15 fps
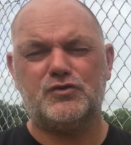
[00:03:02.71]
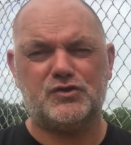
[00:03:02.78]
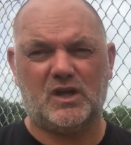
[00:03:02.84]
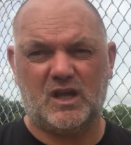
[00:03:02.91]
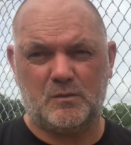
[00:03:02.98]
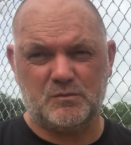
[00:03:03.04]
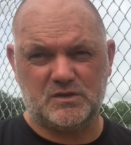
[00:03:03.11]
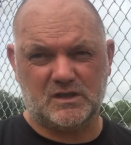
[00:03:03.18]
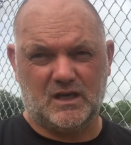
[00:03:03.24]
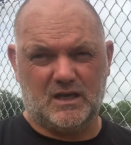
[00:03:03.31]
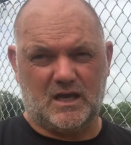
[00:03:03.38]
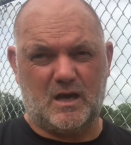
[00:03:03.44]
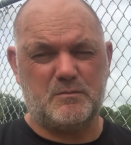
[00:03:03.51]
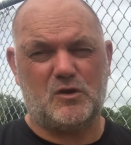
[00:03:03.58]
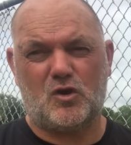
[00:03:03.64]
dreams
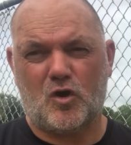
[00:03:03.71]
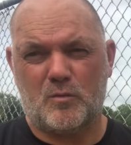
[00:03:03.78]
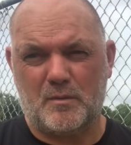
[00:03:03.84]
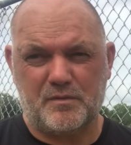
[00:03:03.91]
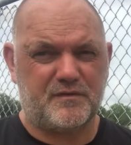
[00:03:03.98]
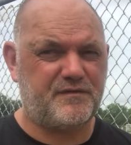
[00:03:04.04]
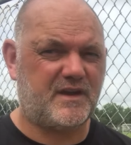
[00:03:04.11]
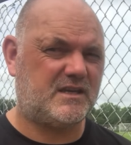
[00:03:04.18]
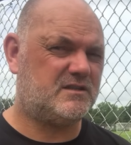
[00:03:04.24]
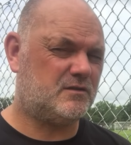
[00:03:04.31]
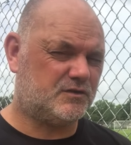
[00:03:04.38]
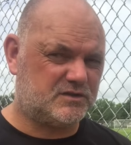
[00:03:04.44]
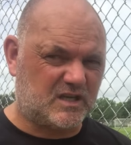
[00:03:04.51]
and become a professional,